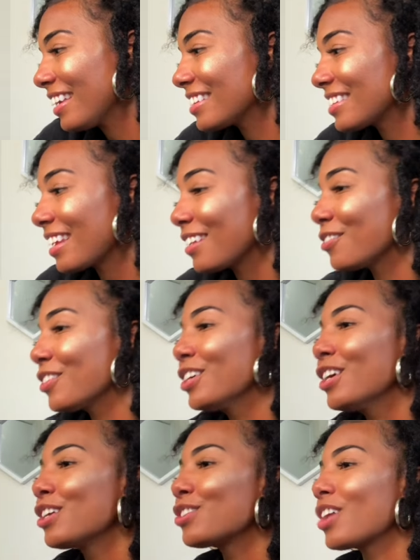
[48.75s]
instead of
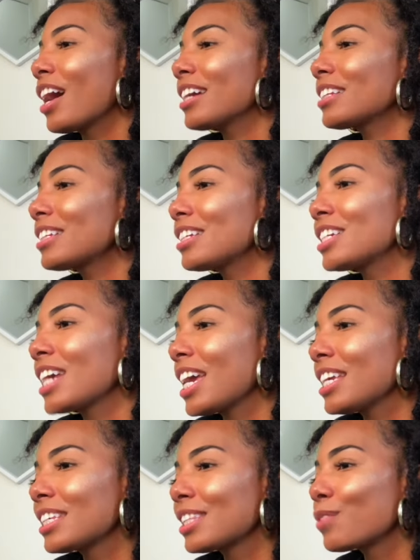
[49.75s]
trying to
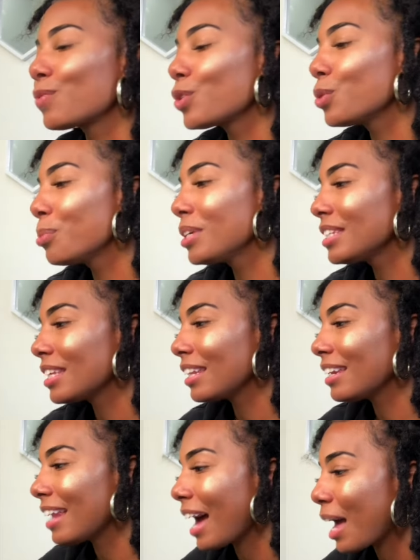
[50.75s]
chase the rubies and the
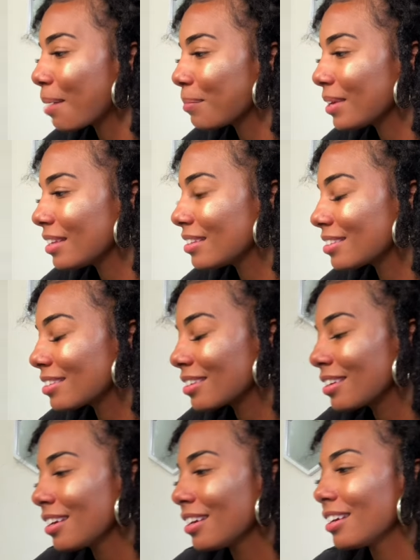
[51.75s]
diamonds.
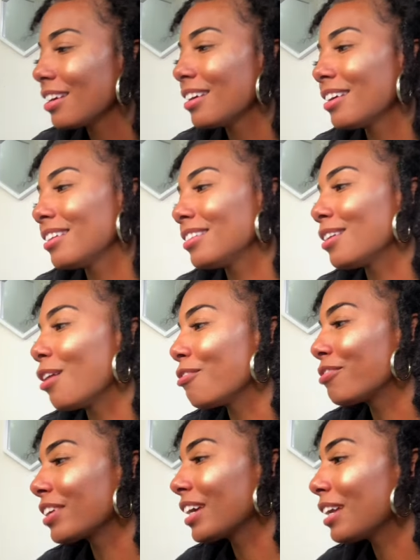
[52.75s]
Don't
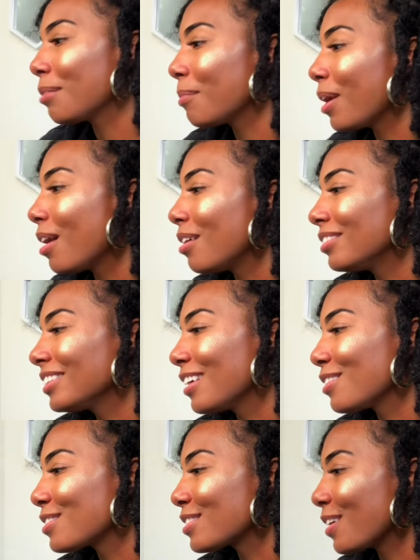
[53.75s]
forget about
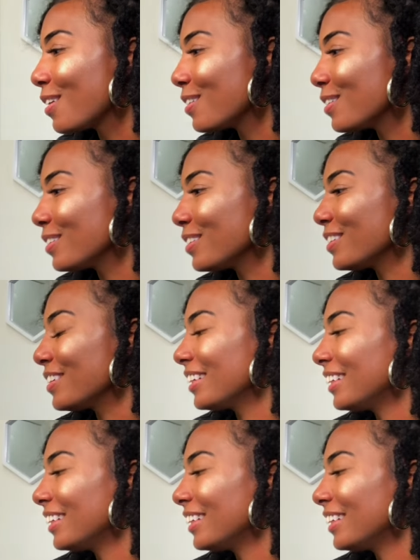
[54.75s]
your soul.